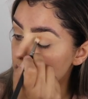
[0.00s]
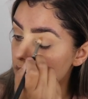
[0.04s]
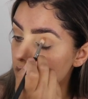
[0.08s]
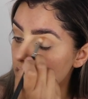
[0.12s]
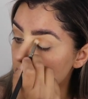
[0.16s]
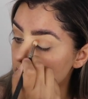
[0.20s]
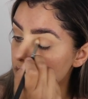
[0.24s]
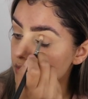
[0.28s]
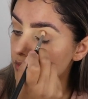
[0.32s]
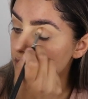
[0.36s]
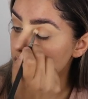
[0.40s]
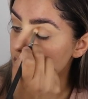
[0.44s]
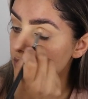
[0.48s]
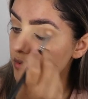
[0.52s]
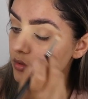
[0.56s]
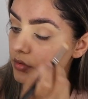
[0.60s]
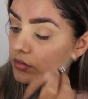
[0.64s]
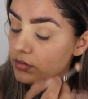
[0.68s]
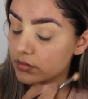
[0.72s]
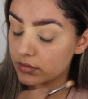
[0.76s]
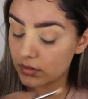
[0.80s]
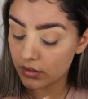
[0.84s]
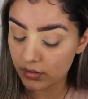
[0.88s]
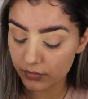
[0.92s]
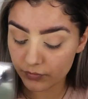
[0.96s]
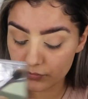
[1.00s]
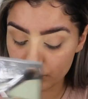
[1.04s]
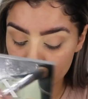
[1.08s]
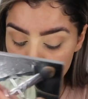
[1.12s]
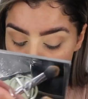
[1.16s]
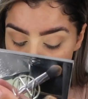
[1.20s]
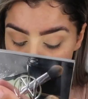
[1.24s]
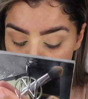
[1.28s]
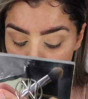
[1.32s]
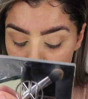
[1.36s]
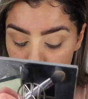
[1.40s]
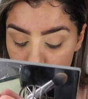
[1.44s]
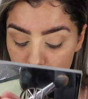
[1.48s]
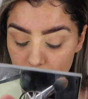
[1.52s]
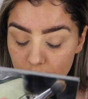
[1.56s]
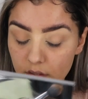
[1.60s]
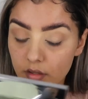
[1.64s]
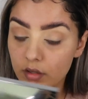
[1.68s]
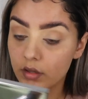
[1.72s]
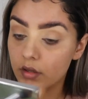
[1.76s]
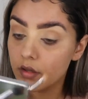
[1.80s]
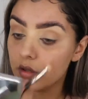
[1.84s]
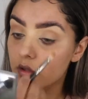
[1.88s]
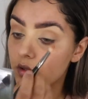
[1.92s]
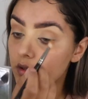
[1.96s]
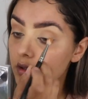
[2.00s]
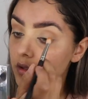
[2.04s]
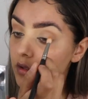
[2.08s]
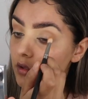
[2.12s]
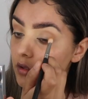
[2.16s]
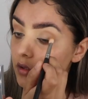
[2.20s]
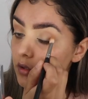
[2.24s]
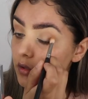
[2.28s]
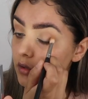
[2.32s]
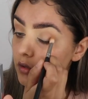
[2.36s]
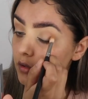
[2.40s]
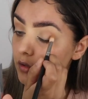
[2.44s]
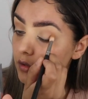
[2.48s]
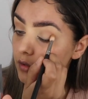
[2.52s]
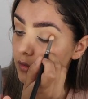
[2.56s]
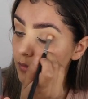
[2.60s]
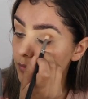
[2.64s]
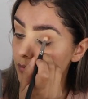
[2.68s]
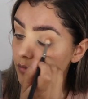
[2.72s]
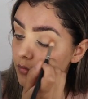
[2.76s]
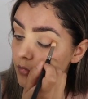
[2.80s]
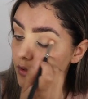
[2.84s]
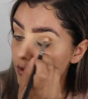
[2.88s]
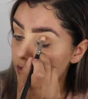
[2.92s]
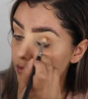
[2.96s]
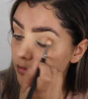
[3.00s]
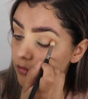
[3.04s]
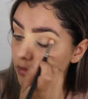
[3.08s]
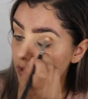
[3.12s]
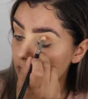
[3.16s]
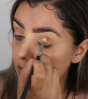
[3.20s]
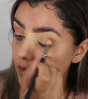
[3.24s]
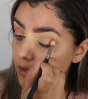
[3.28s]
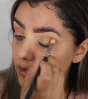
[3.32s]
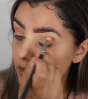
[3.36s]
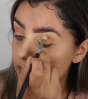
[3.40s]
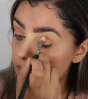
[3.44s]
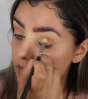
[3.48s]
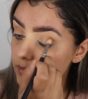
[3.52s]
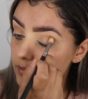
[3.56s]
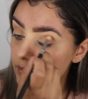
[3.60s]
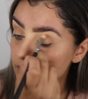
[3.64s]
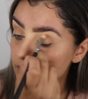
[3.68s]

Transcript: contours of my crease.